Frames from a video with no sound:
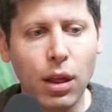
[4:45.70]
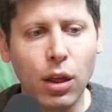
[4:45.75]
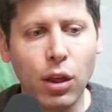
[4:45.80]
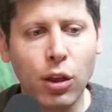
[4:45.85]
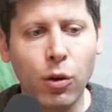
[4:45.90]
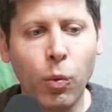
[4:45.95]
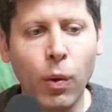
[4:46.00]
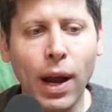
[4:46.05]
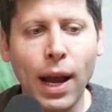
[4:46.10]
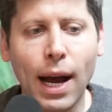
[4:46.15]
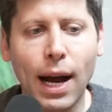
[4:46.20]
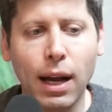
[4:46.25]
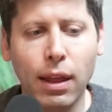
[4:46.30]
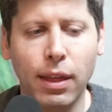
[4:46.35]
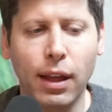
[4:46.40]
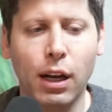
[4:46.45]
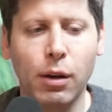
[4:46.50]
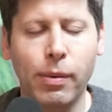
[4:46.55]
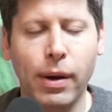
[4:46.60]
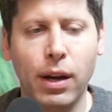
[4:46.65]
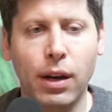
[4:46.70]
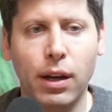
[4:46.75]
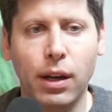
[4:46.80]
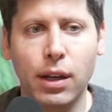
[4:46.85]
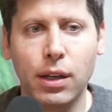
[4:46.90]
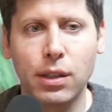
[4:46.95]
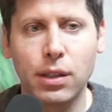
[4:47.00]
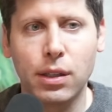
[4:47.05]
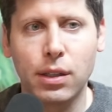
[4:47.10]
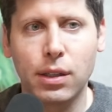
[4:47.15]
The way I think about it
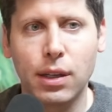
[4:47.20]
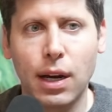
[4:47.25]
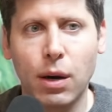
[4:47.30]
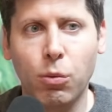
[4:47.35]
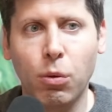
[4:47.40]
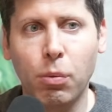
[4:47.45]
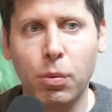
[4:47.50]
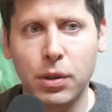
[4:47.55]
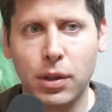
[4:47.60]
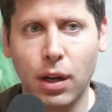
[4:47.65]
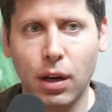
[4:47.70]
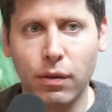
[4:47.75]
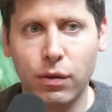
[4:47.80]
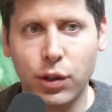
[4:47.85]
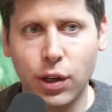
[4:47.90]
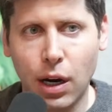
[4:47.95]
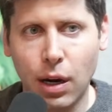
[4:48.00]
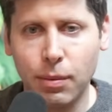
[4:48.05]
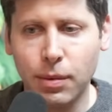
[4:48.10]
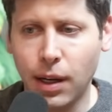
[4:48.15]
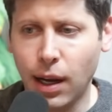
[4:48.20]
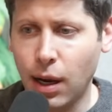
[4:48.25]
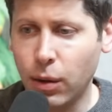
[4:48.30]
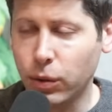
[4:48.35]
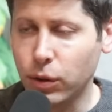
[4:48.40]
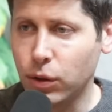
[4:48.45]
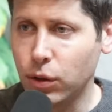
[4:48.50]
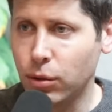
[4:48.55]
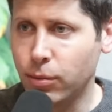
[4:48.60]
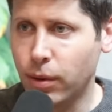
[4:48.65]
is not what percent of jobs AI
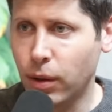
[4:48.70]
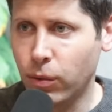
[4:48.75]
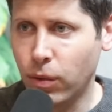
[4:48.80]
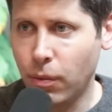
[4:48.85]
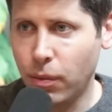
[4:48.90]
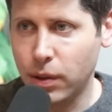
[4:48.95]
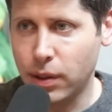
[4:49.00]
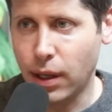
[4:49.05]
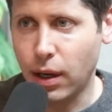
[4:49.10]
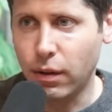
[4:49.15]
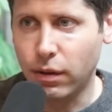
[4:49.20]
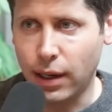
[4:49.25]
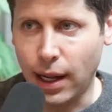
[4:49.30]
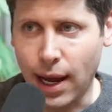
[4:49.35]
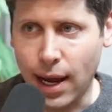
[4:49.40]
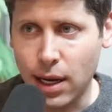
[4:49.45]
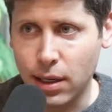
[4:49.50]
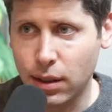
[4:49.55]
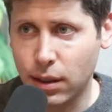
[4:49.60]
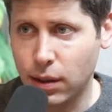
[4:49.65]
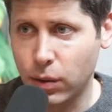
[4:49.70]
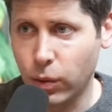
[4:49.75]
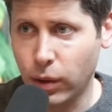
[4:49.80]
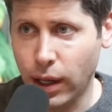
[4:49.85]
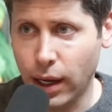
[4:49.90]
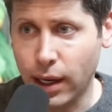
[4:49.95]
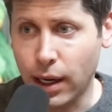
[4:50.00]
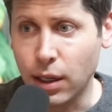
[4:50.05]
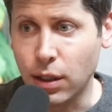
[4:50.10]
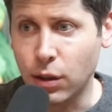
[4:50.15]
will do, but what percent of tasks will
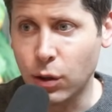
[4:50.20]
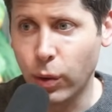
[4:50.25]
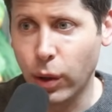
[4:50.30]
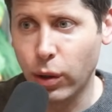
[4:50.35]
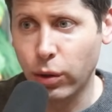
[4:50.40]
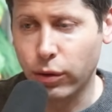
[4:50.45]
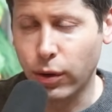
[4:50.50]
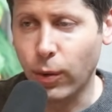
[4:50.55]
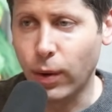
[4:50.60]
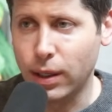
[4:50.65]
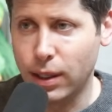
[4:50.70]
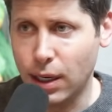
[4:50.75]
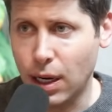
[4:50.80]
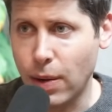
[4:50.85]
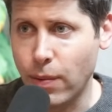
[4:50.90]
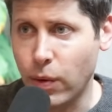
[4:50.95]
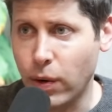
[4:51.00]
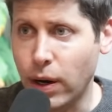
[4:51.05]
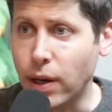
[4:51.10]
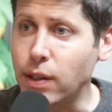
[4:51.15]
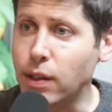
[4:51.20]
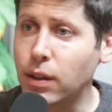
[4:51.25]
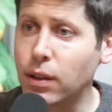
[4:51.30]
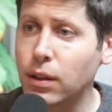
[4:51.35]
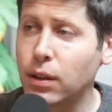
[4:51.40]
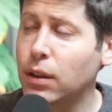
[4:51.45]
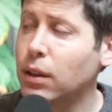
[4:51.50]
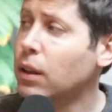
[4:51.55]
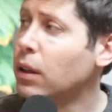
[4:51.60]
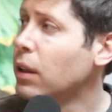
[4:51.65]
AI do and over what time
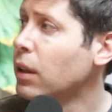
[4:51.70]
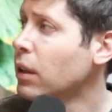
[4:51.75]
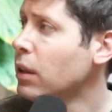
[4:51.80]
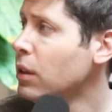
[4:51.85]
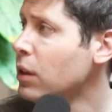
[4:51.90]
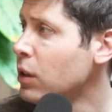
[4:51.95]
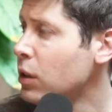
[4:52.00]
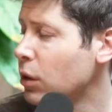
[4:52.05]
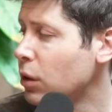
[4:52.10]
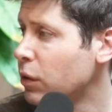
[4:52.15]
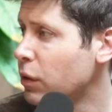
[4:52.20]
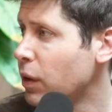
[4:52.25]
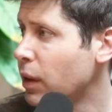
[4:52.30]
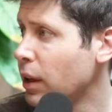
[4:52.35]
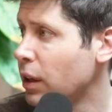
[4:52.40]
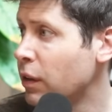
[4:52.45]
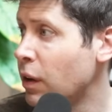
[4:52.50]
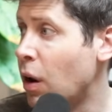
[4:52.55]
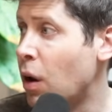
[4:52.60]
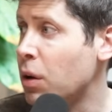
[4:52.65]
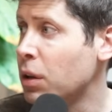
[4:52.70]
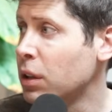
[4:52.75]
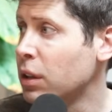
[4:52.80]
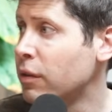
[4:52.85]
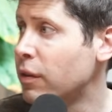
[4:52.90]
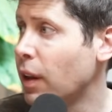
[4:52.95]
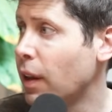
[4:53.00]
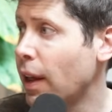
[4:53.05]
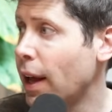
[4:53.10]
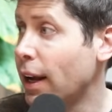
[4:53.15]
horizon. So if you think of all
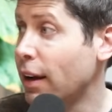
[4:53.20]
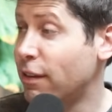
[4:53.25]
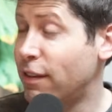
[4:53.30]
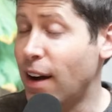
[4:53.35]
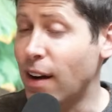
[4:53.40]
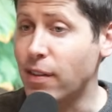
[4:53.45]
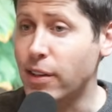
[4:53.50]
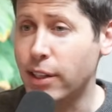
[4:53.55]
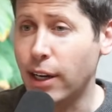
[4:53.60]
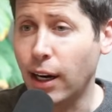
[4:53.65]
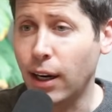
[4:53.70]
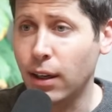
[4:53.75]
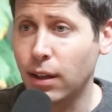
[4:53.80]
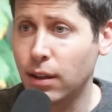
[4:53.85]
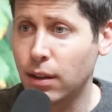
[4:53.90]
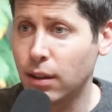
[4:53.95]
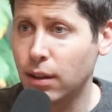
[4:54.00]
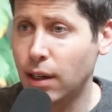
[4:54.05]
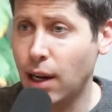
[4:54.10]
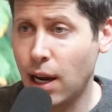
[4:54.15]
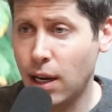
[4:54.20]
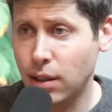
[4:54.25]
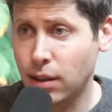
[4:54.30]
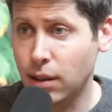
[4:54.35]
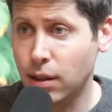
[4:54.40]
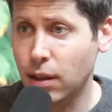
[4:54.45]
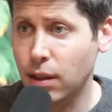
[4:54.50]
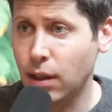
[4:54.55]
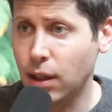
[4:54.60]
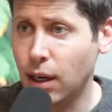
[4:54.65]
of the like 5-second
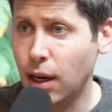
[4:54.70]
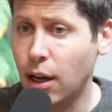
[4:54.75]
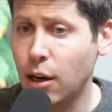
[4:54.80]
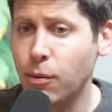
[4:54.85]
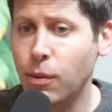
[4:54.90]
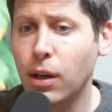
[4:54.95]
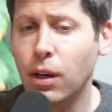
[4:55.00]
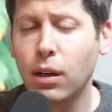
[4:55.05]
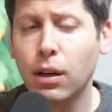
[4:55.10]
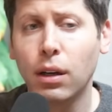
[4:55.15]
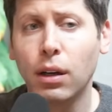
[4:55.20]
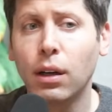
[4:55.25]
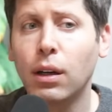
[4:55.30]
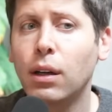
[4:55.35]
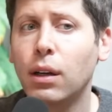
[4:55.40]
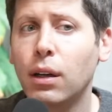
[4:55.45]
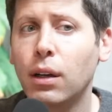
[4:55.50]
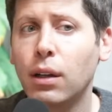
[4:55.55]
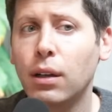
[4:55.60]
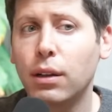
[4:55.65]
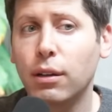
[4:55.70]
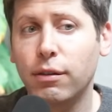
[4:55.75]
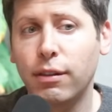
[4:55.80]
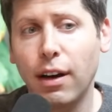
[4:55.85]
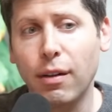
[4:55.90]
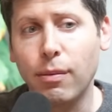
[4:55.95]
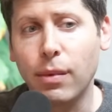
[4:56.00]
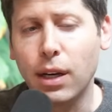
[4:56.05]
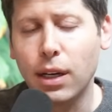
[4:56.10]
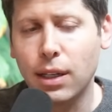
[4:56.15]
tasks in the economy, the
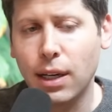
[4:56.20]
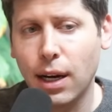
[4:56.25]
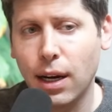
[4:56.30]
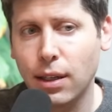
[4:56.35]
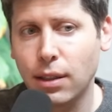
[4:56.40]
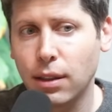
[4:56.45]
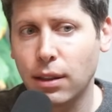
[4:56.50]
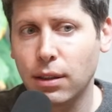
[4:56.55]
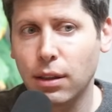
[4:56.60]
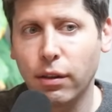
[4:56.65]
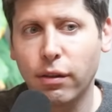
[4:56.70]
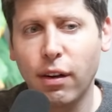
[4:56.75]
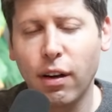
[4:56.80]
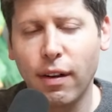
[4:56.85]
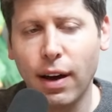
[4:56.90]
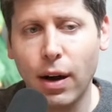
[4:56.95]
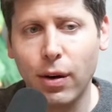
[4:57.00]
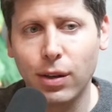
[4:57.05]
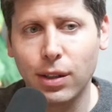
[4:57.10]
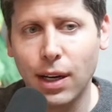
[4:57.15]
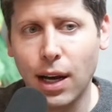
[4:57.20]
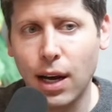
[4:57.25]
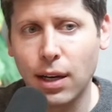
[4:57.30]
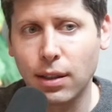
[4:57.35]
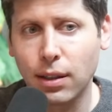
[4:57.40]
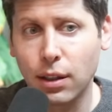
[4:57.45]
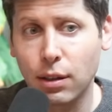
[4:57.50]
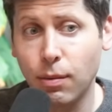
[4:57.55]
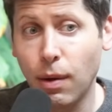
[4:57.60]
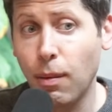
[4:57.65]
5-minute tasks, the 5-hour
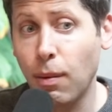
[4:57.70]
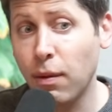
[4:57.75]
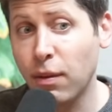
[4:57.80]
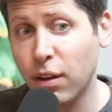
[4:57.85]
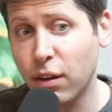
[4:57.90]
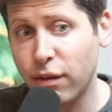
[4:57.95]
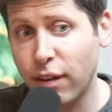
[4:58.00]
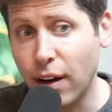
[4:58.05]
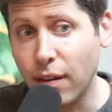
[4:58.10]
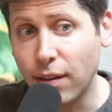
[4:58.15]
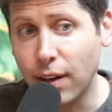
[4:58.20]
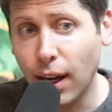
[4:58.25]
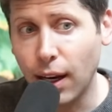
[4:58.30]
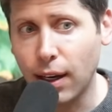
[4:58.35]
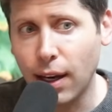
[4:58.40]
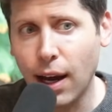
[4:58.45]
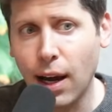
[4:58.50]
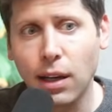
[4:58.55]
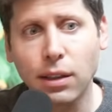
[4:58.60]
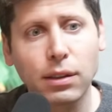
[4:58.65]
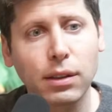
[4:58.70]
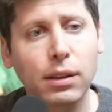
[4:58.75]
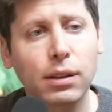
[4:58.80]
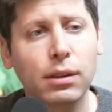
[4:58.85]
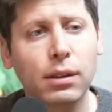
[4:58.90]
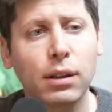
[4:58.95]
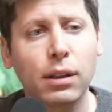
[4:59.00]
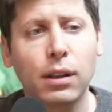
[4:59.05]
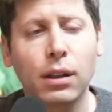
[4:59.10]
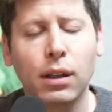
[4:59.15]
tasks, maybe even the 5-day
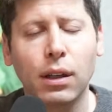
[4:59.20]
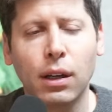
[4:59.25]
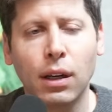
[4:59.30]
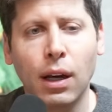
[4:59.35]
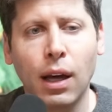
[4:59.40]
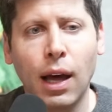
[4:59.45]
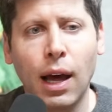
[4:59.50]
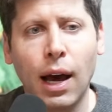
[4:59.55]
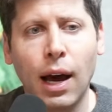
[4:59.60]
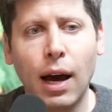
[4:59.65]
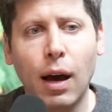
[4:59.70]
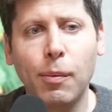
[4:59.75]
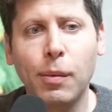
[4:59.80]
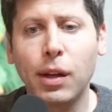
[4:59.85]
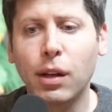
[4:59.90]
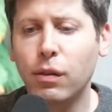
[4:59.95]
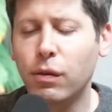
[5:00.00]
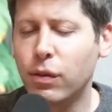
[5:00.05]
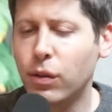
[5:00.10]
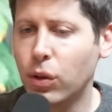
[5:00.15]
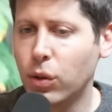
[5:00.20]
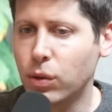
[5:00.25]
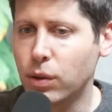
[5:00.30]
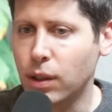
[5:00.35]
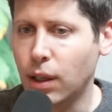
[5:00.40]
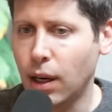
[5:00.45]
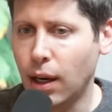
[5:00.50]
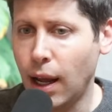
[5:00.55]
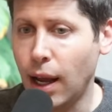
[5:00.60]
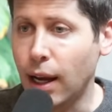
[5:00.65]
tasks. How many of those
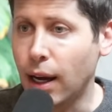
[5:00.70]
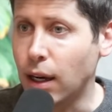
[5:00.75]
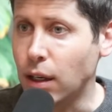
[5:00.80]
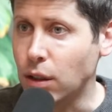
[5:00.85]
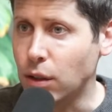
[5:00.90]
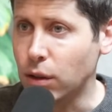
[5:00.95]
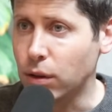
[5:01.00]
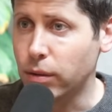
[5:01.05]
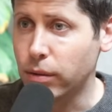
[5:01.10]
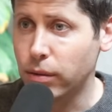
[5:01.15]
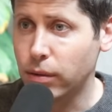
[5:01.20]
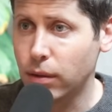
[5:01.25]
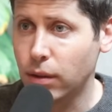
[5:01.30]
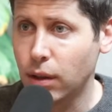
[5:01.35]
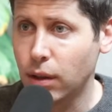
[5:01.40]
can AI do?